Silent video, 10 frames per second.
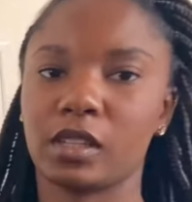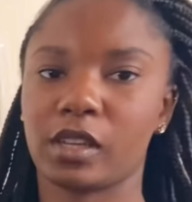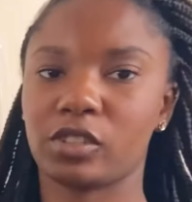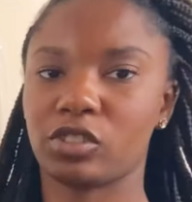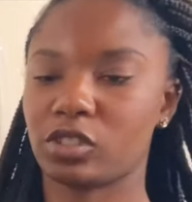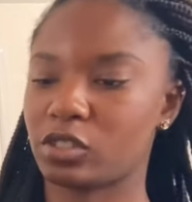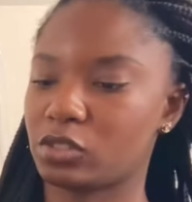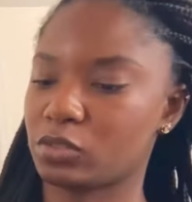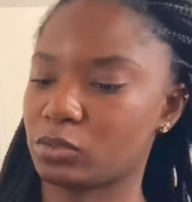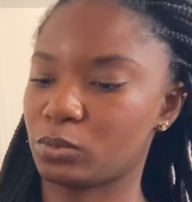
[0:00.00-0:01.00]
I
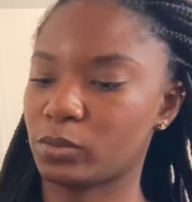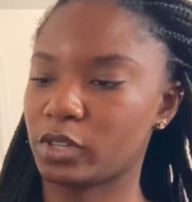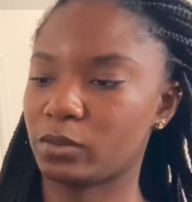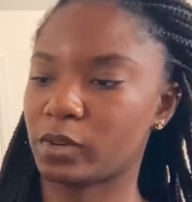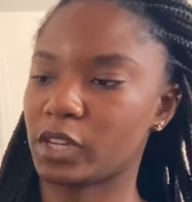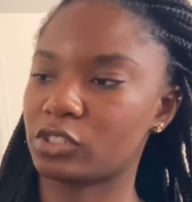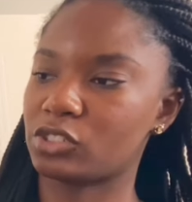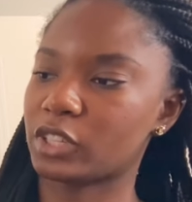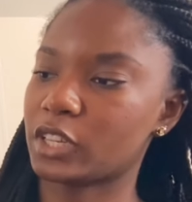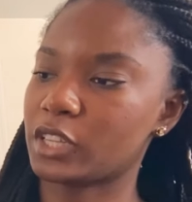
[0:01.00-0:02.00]
just
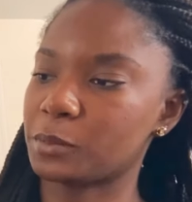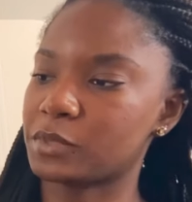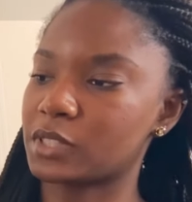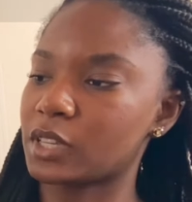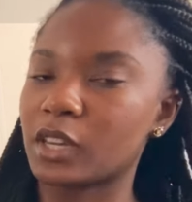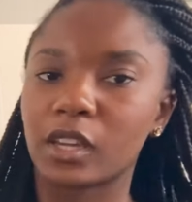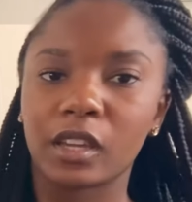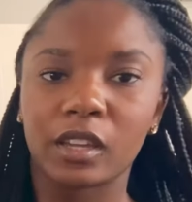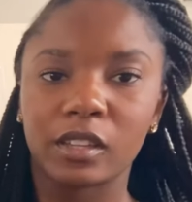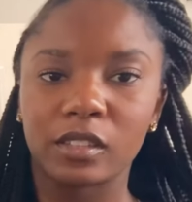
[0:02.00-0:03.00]
rearranged the clips
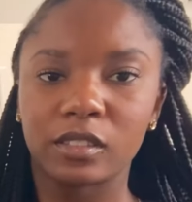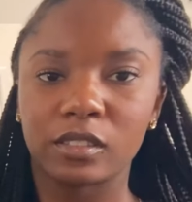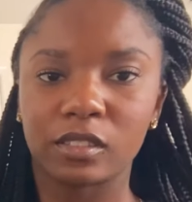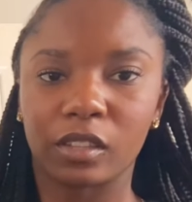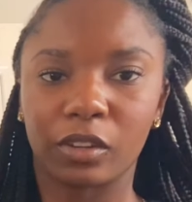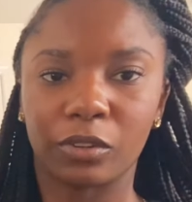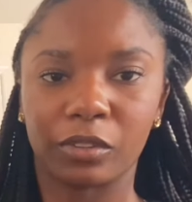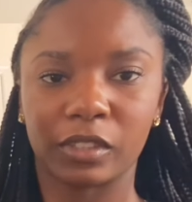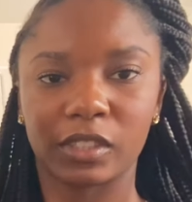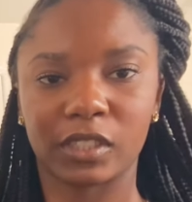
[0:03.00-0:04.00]
so
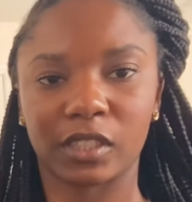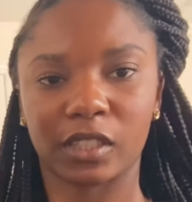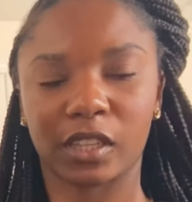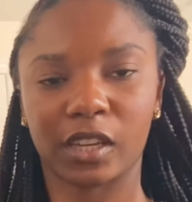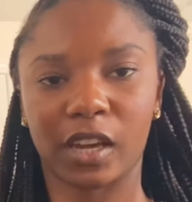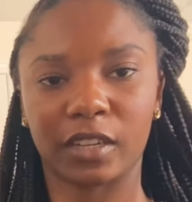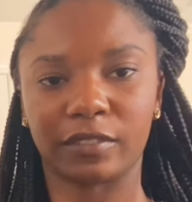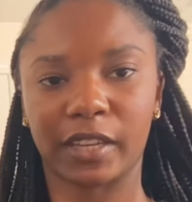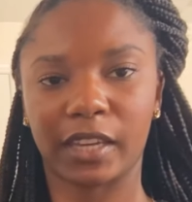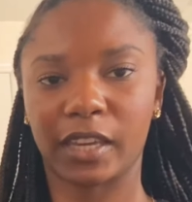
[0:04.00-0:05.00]
it's kind of
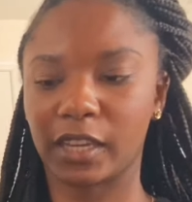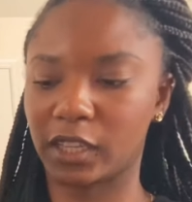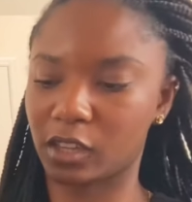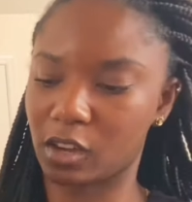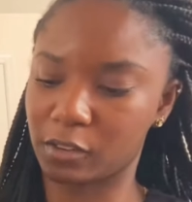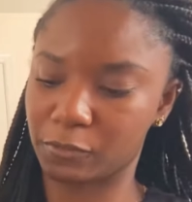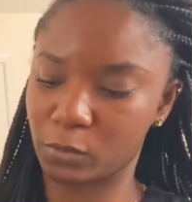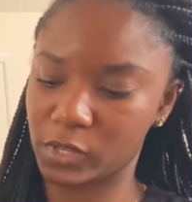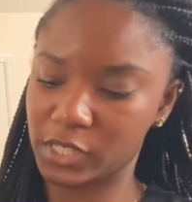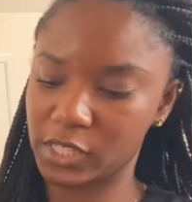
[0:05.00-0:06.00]
like hanging off
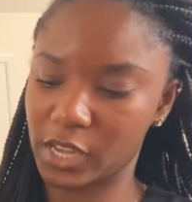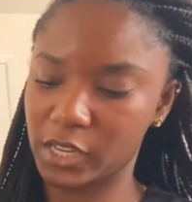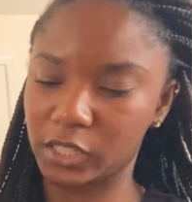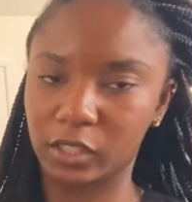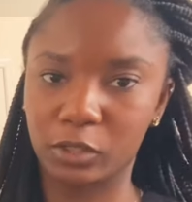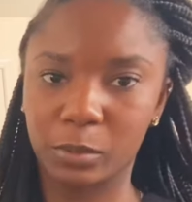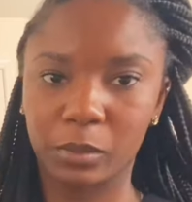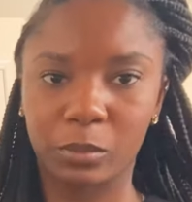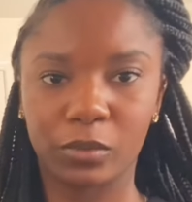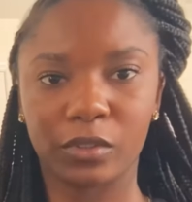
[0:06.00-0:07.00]
one side a little
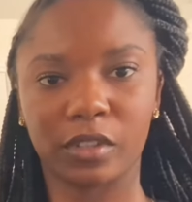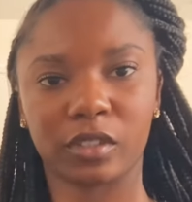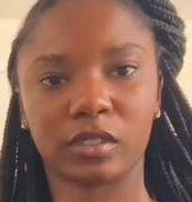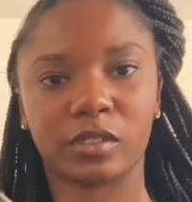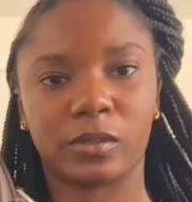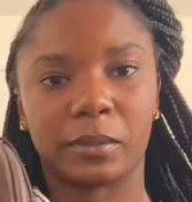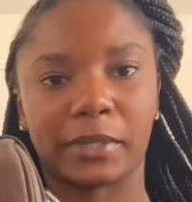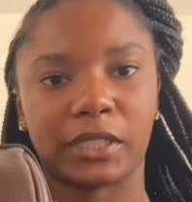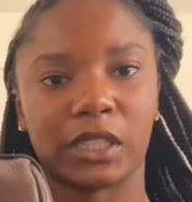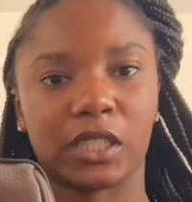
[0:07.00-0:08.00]
bit more. What
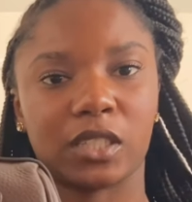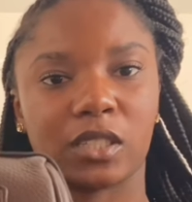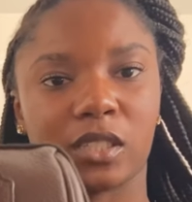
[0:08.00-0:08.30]
about this?